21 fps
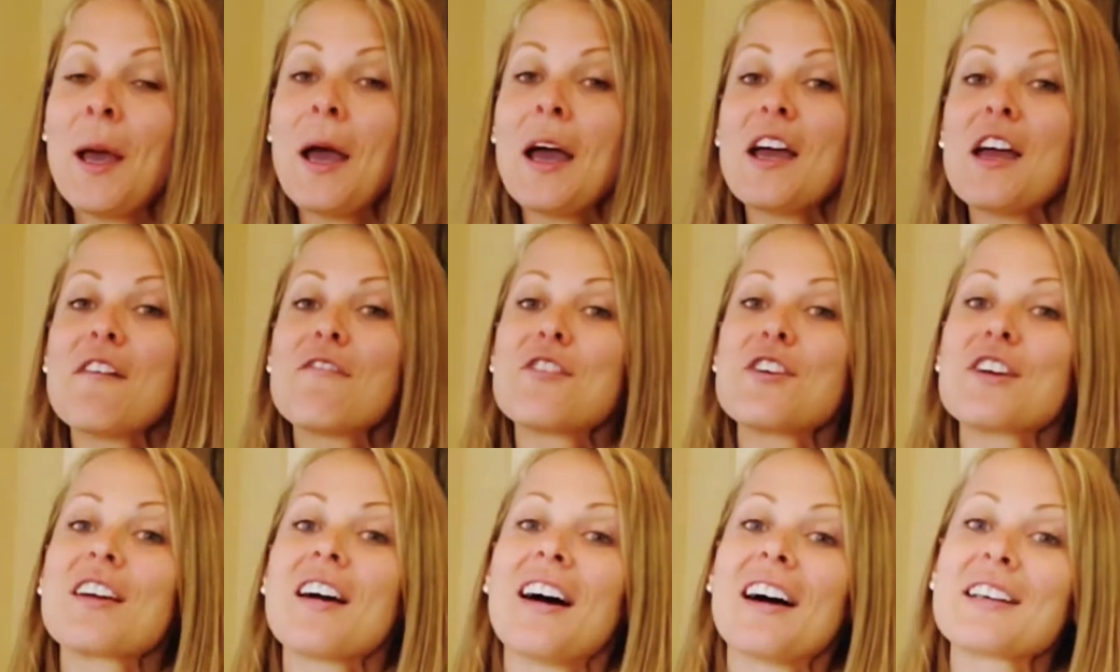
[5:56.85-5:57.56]
If
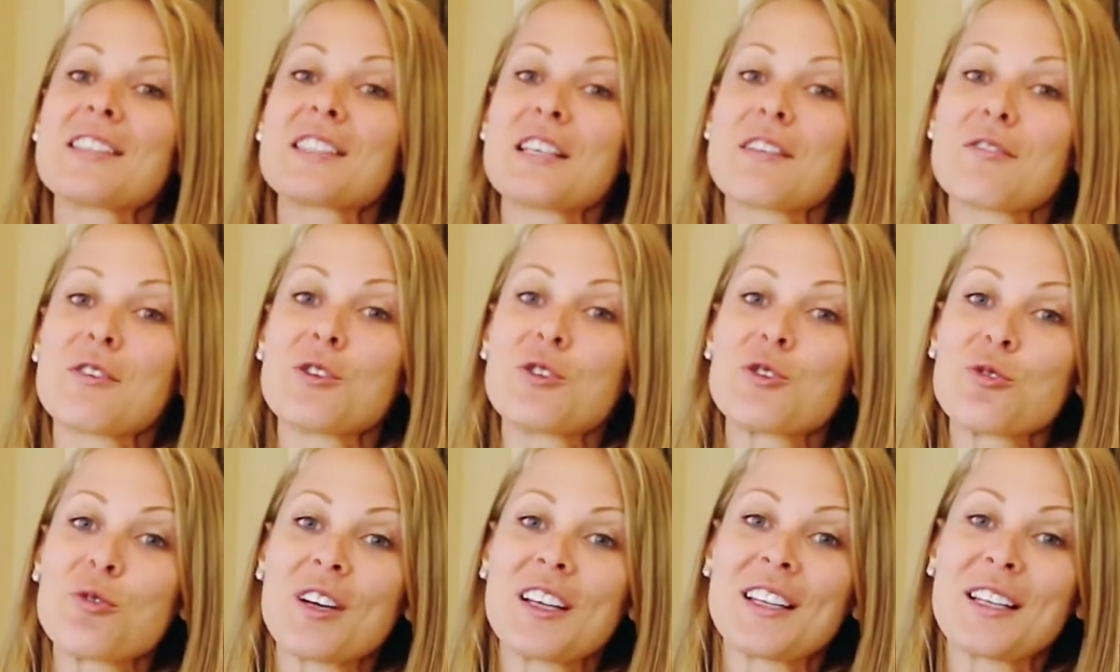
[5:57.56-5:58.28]
you guys have
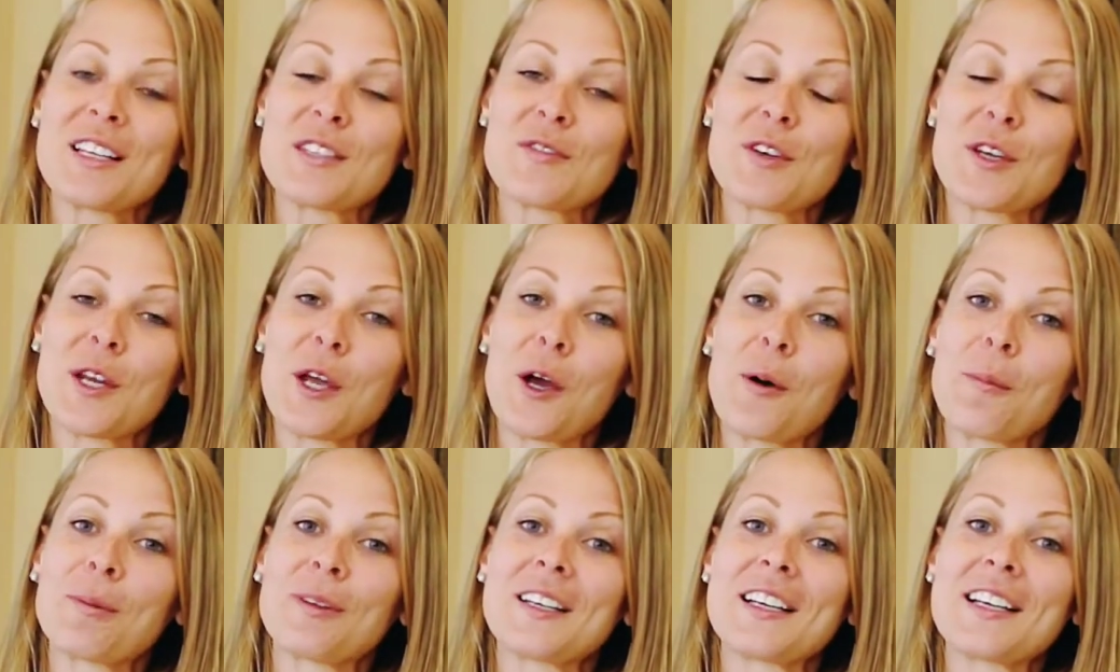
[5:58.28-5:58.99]
enjoyed this
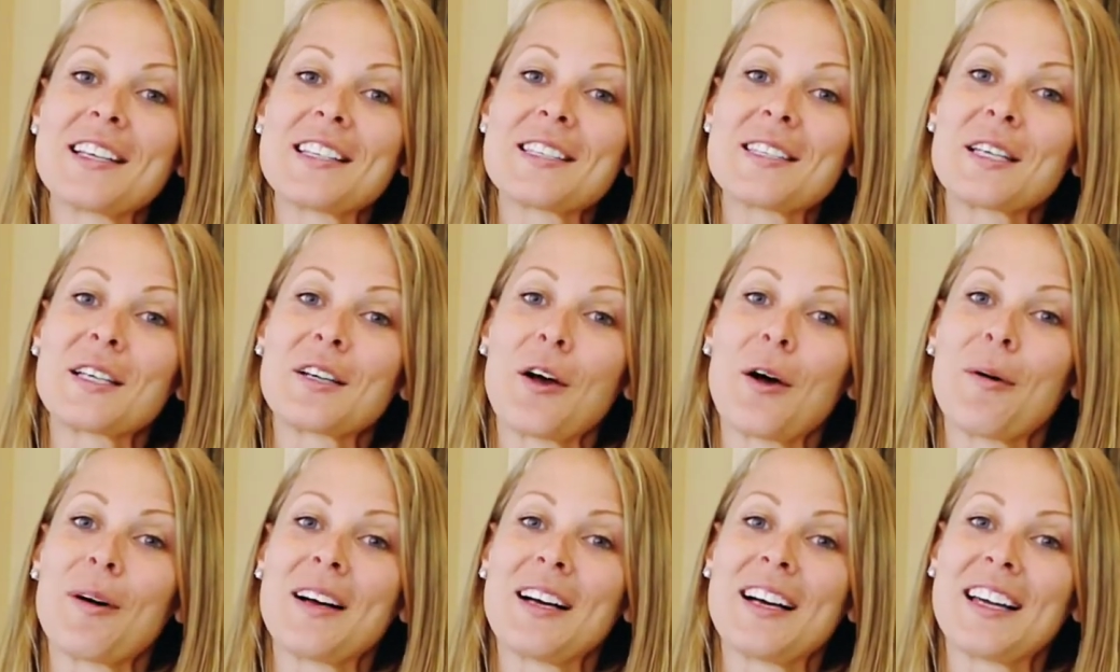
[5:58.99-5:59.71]
video, please
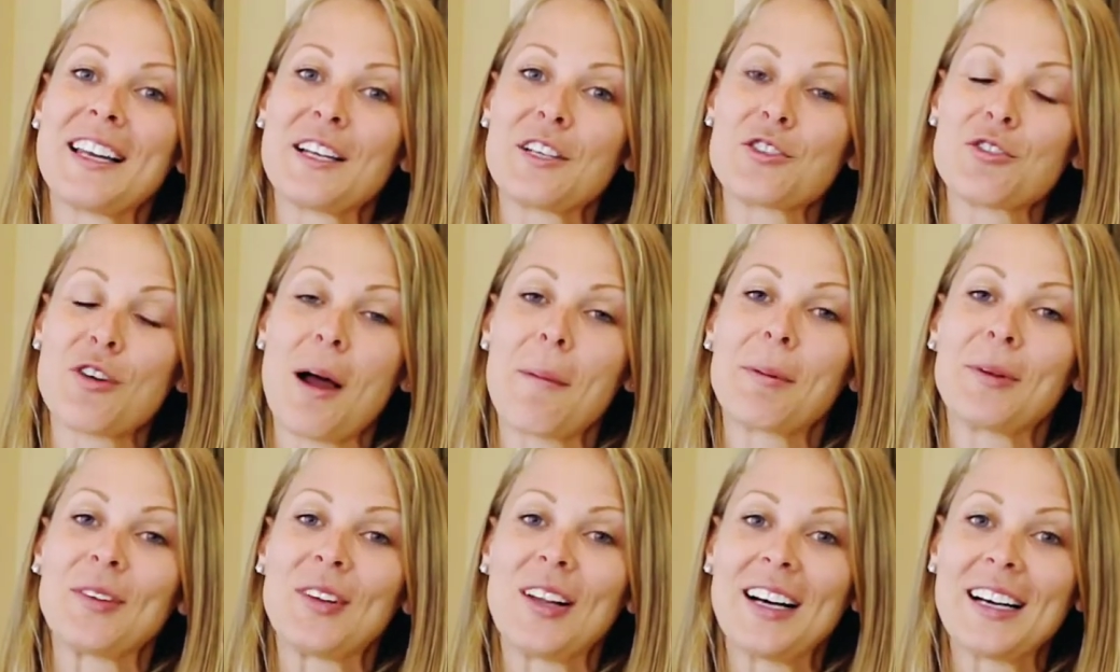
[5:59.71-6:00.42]
go ahead and drop a
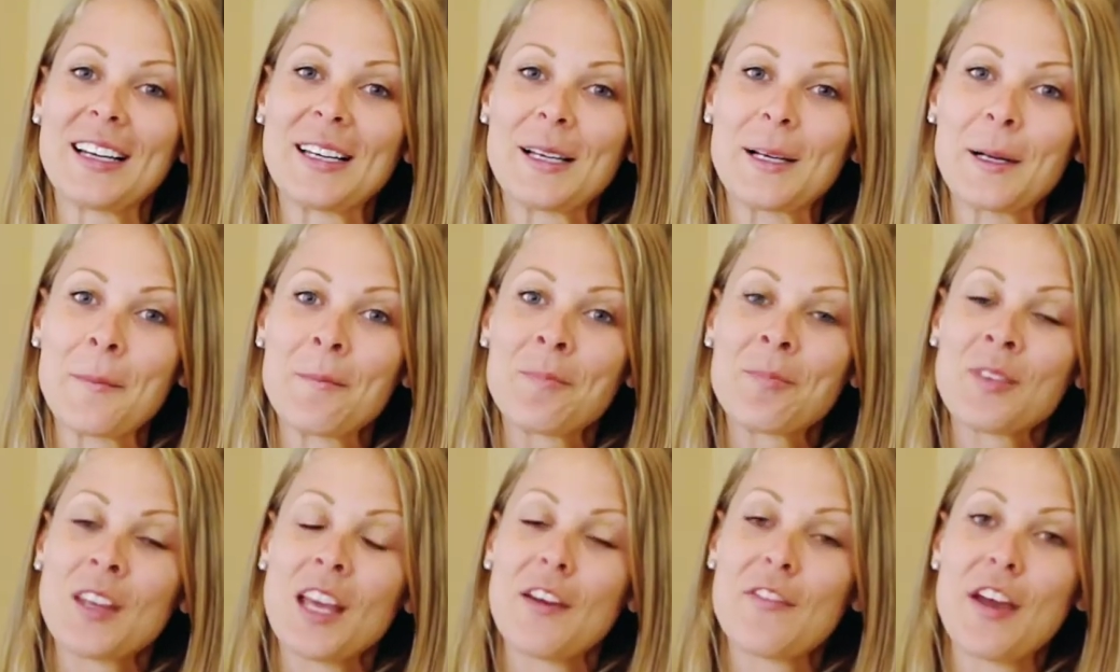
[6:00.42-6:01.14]
like.
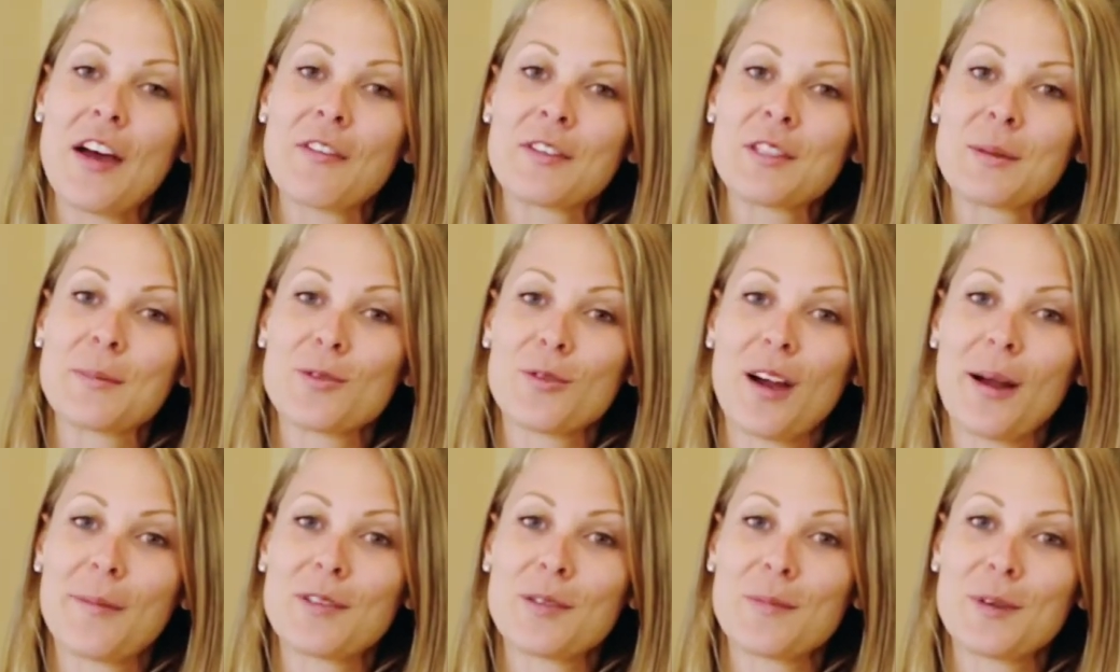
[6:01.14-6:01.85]
If you haven't
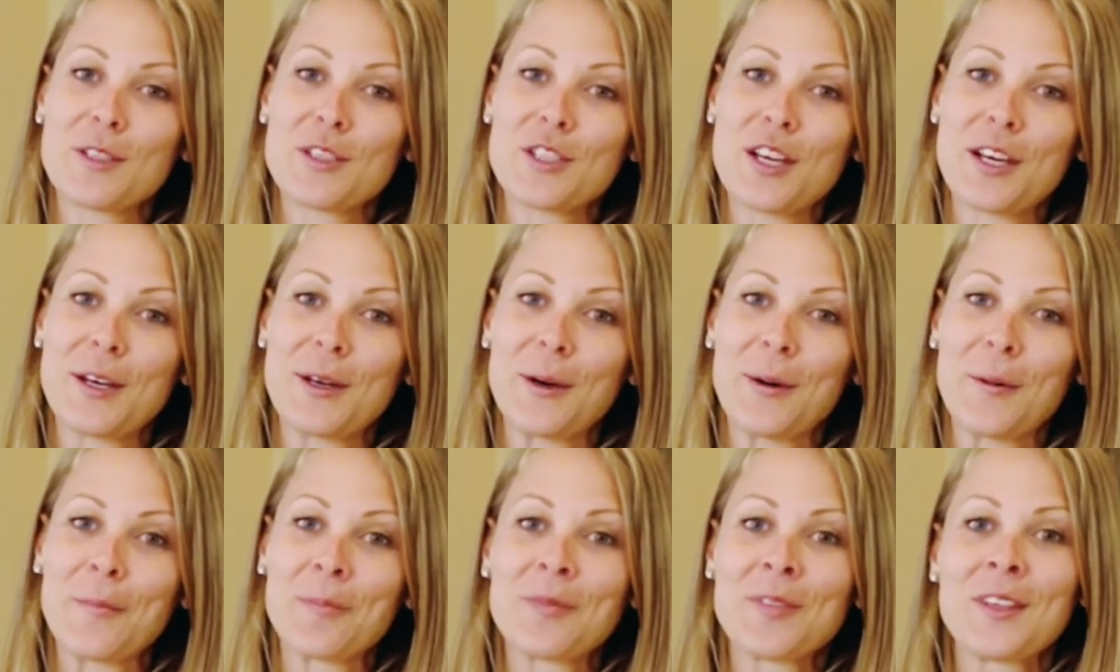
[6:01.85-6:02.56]
subscribed to my
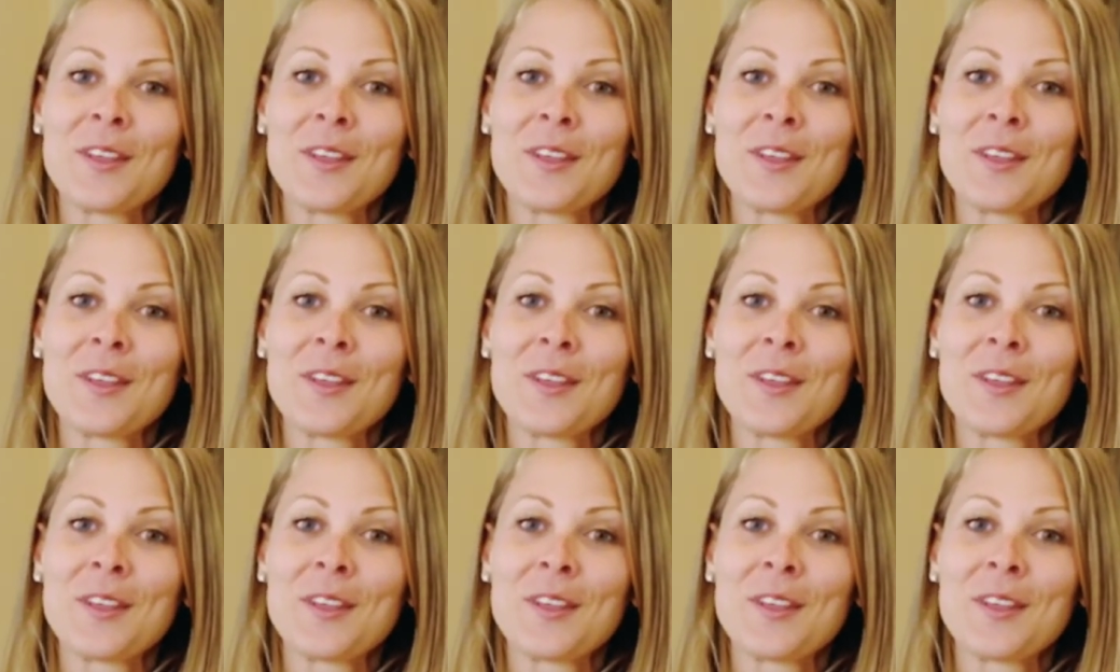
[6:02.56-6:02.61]
channel,